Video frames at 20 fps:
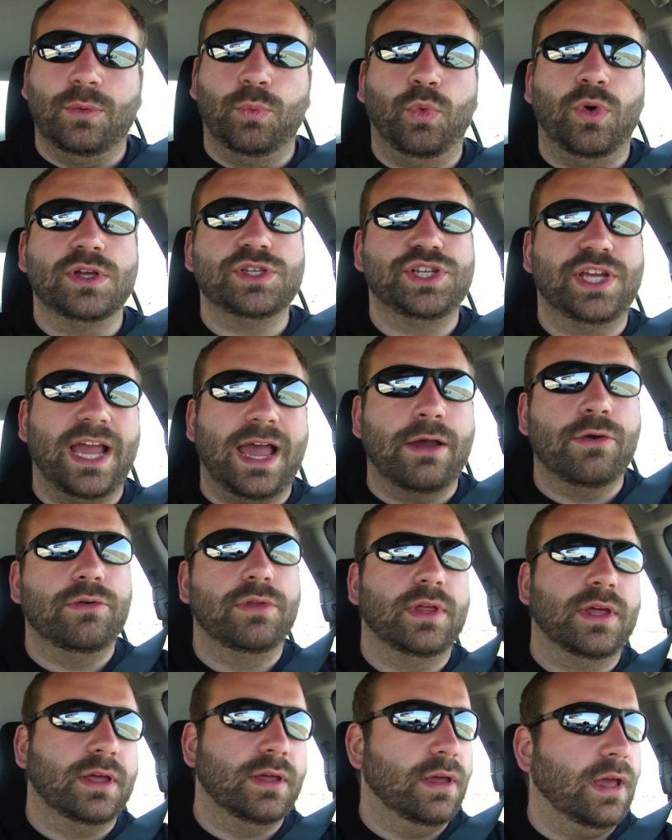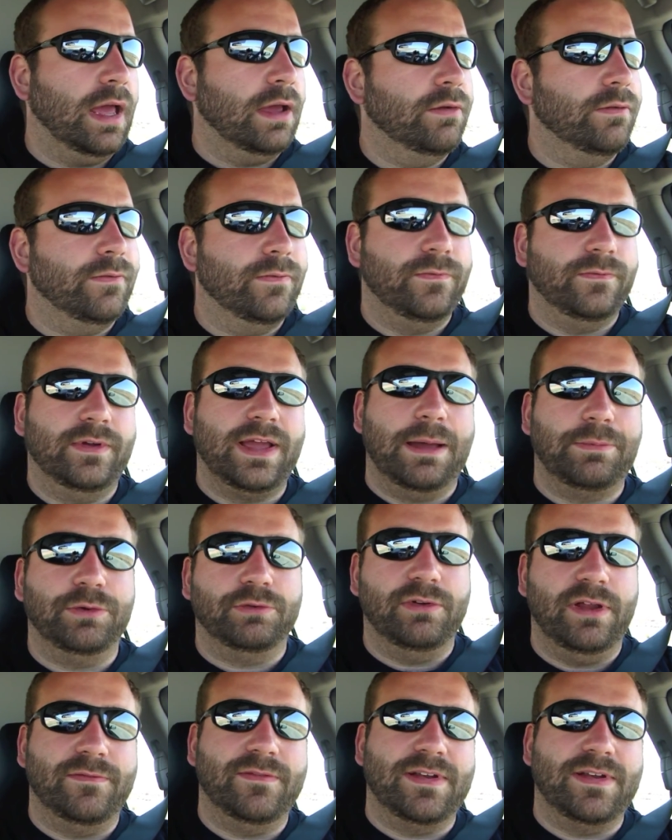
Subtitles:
Once you get out of Capitol Reef